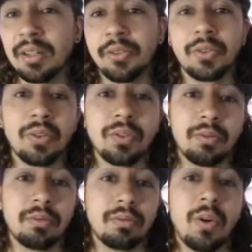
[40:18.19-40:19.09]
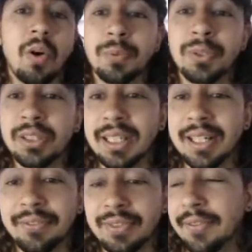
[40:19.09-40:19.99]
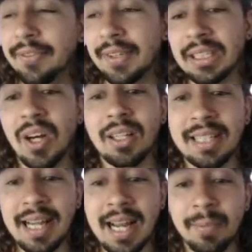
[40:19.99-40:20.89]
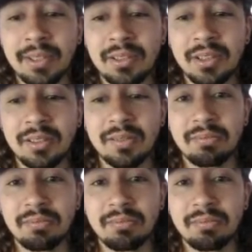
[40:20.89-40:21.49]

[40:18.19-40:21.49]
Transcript: You've got options if a disaster happens.